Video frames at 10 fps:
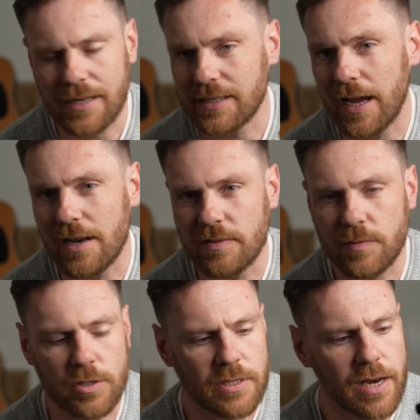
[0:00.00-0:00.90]
kind of as
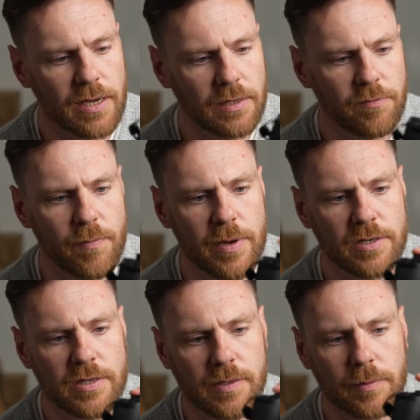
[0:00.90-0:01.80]
much technical
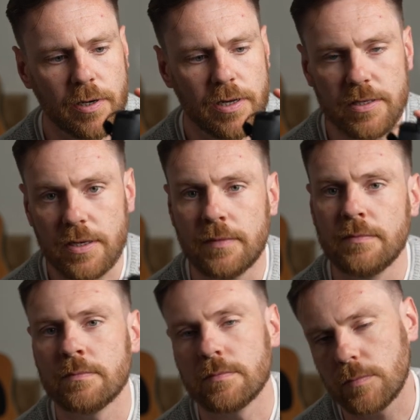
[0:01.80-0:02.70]
information as I'm going into.
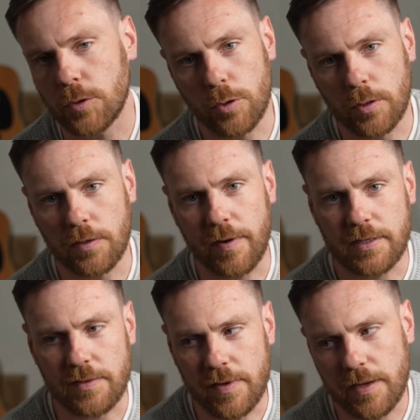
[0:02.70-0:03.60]
Google the
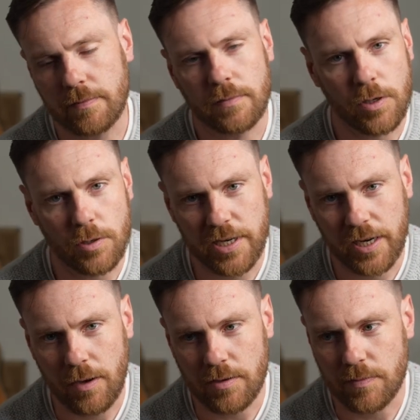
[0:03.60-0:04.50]
rest of it. Go
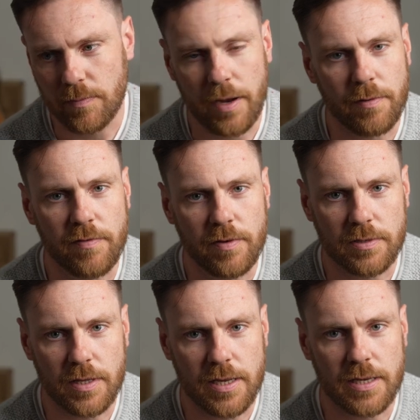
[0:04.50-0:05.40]
check out some better
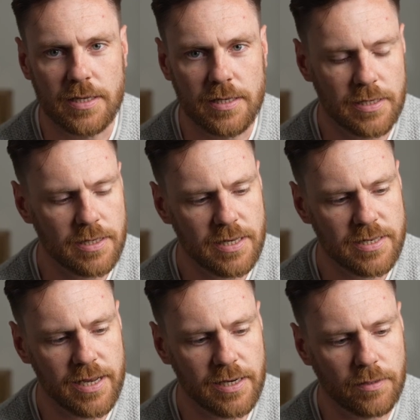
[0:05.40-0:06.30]
reviews than this. This isn't a
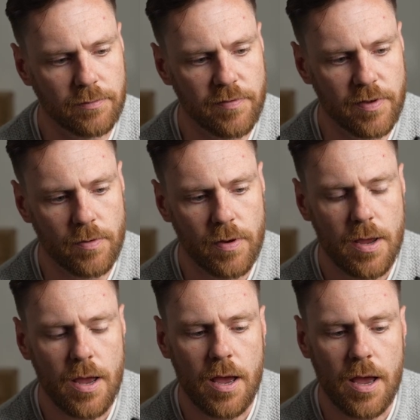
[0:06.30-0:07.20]
technical review.
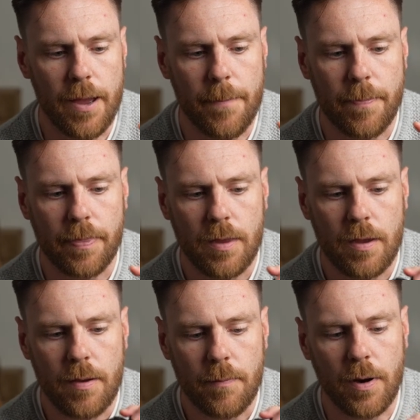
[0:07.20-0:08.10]

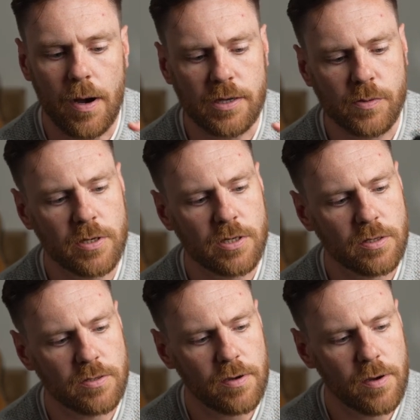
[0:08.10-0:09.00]
But I just want to
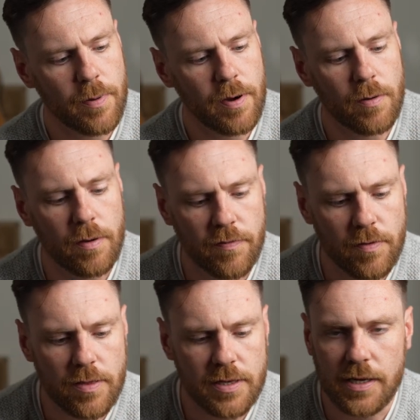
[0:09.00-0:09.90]
talk to you about a
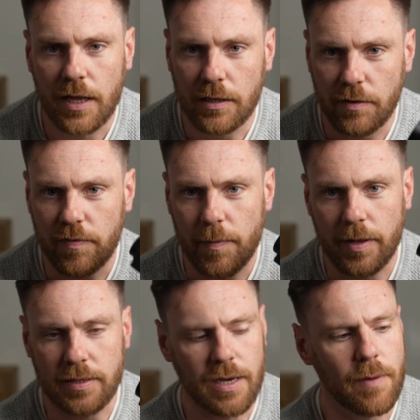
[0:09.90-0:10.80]
few things that I love
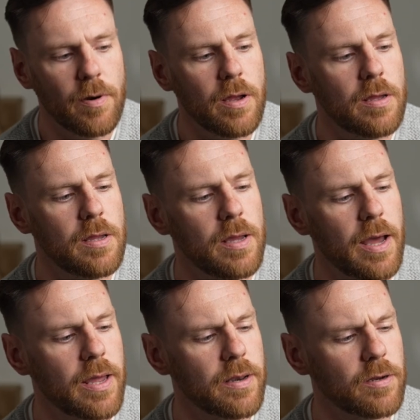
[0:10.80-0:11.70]
about this camera
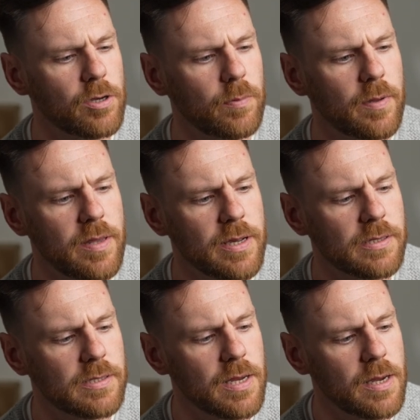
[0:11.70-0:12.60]
and a couple of
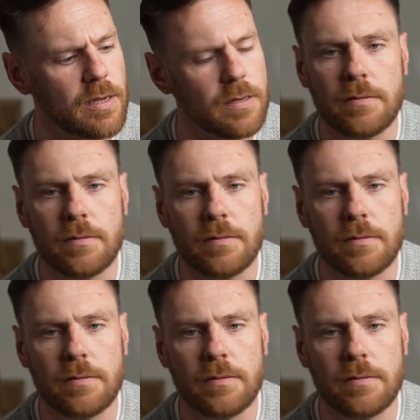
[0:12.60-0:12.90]
things that